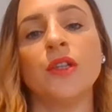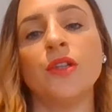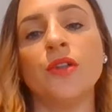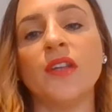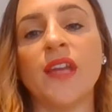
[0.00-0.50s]

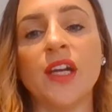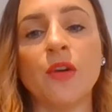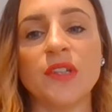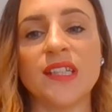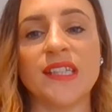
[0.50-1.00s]
You can then go
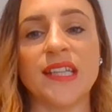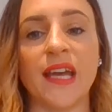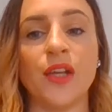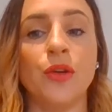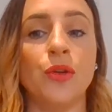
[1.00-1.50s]
on to
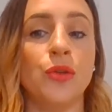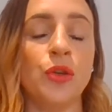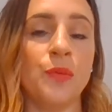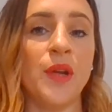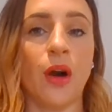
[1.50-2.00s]
say who
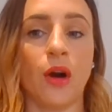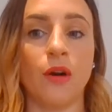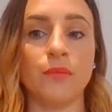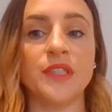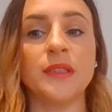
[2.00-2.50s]
could be
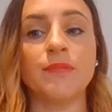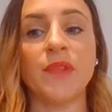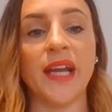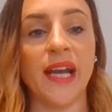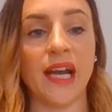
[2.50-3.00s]
harmed
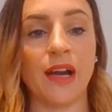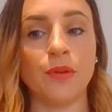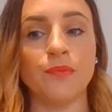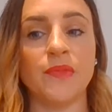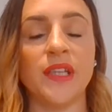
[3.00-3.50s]
and how.
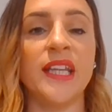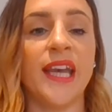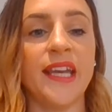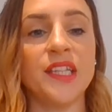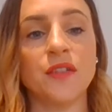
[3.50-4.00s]
In the
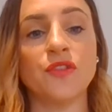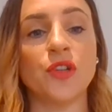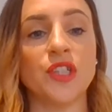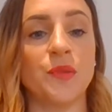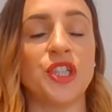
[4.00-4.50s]
case of
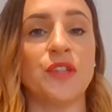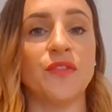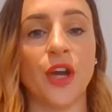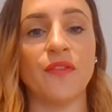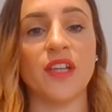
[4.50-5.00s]
transmission of
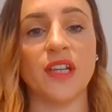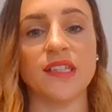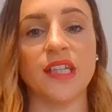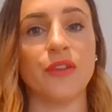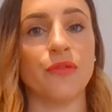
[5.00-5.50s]

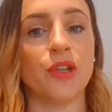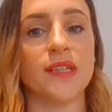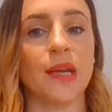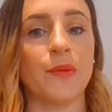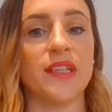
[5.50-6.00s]
COVID-19 through
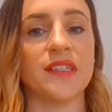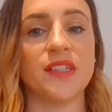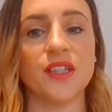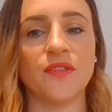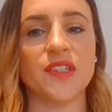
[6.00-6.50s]
contaminated
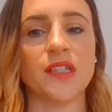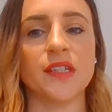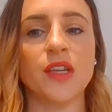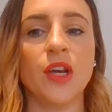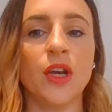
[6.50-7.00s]

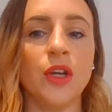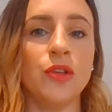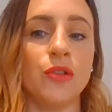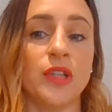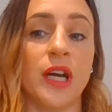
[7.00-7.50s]
surfaces, you
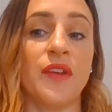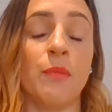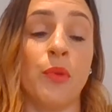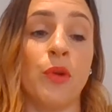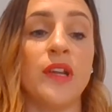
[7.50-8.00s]
could have
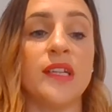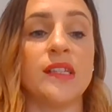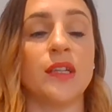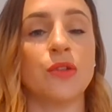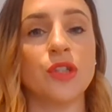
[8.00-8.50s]
employees
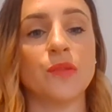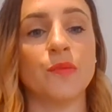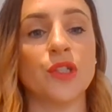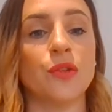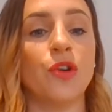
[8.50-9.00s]
and
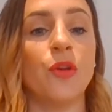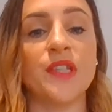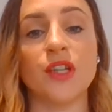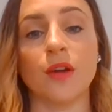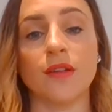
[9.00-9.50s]
customers who come
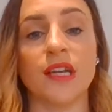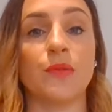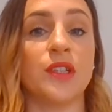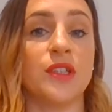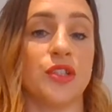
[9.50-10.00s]
into contact
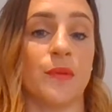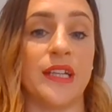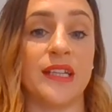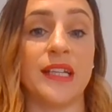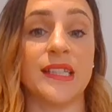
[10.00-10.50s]
with
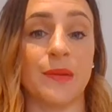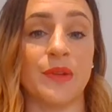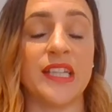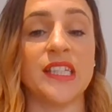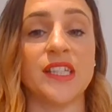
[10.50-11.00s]

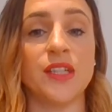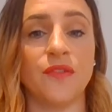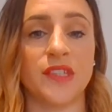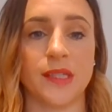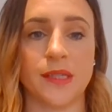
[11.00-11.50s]
contaminated
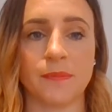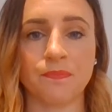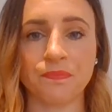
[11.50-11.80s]
surfaces.